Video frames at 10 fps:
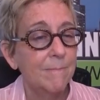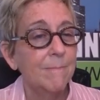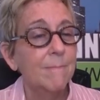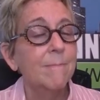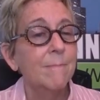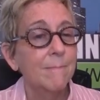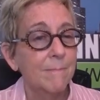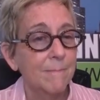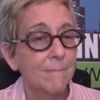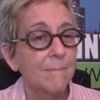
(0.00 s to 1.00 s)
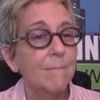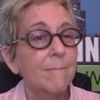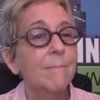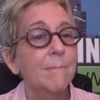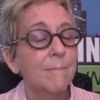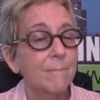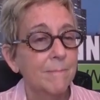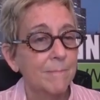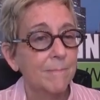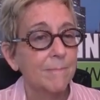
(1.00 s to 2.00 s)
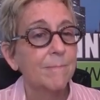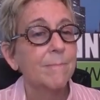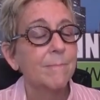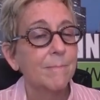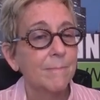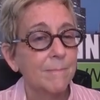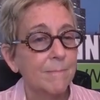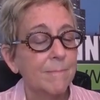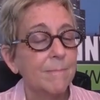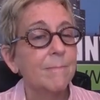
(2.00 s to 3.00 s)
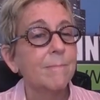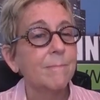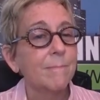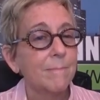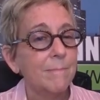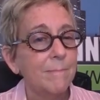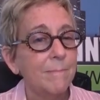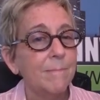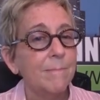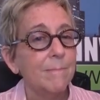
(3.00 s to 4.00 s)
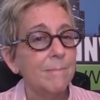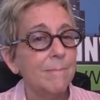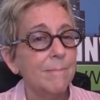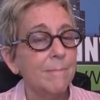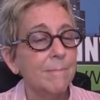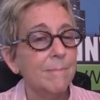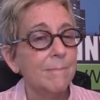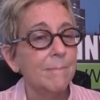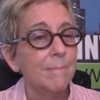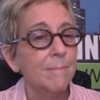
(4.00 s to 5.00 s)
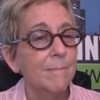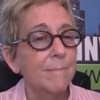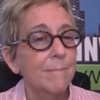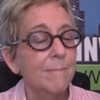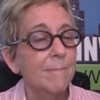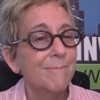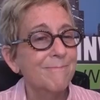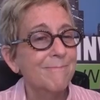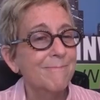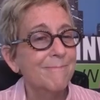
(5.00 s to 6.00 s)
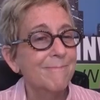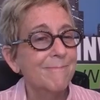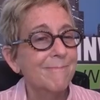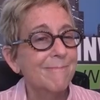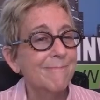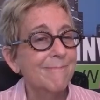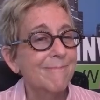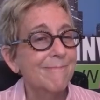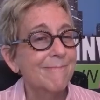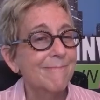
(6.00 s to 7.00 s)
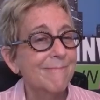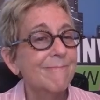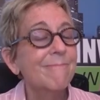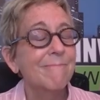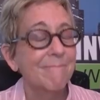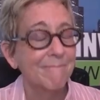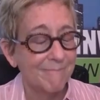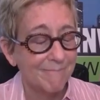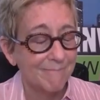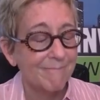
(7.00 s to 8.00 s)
(silent)